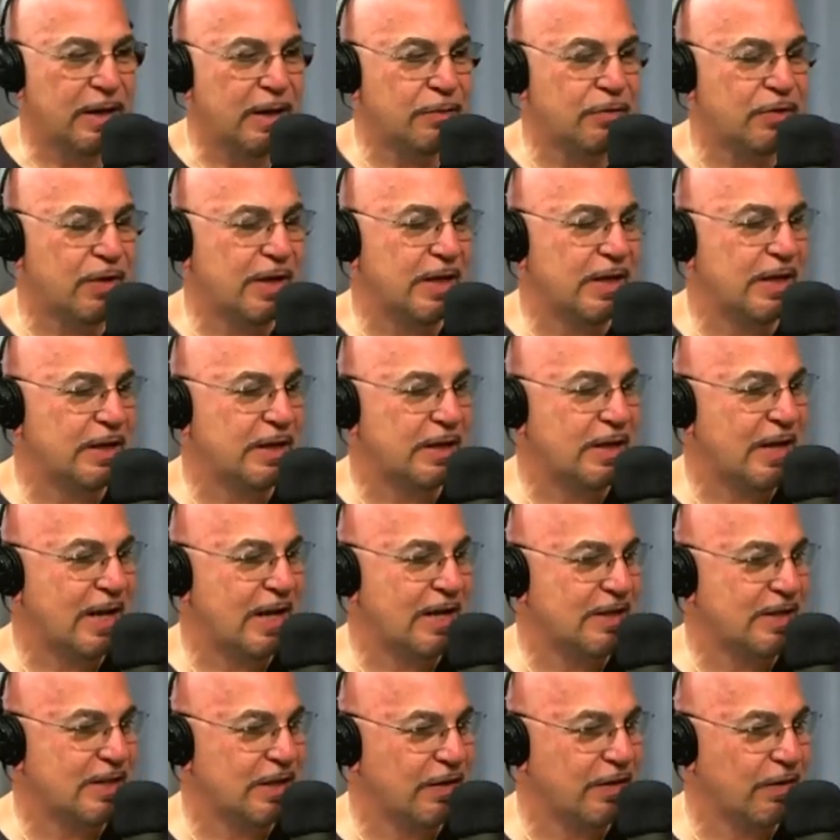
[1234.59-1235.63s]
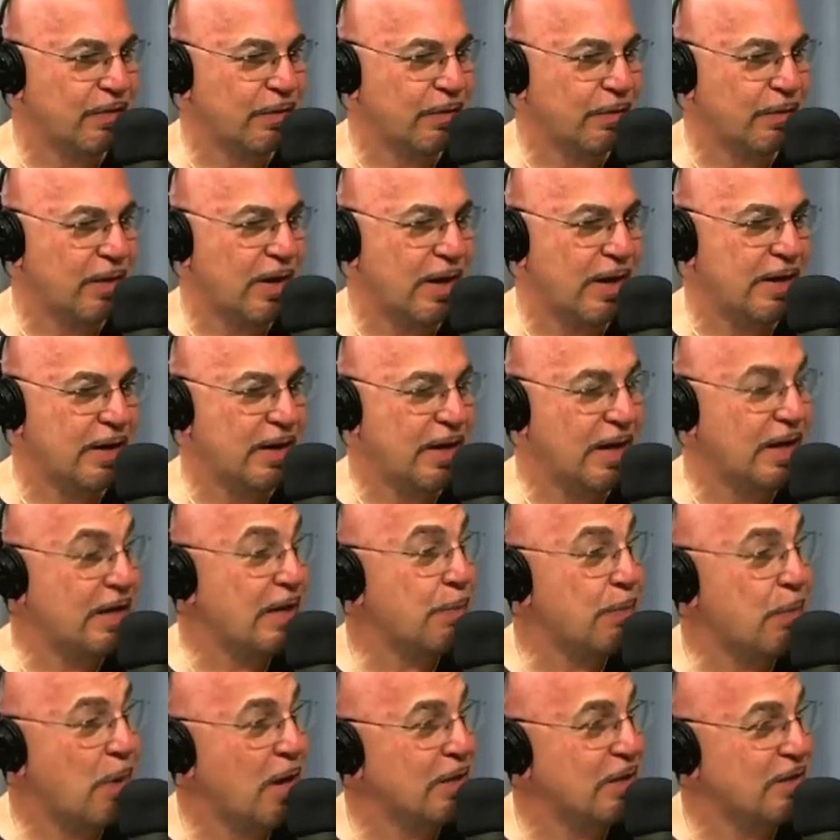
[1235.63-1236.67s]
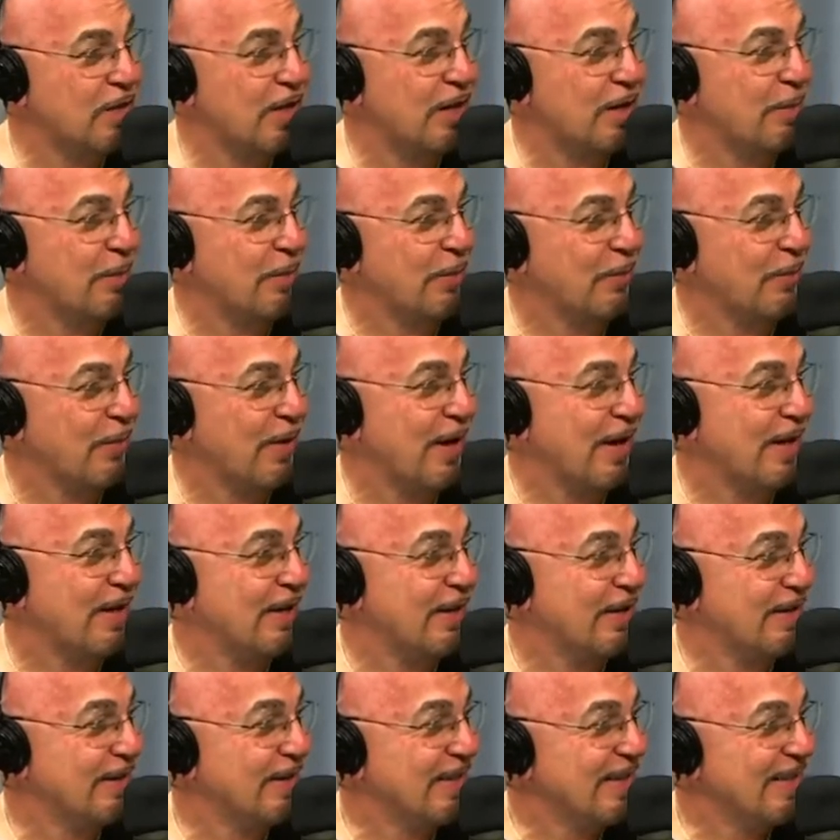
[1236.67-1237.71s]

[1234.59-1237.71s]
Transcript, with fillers: I'm trying to get the last things for the ride. I keep po- talking about the ride.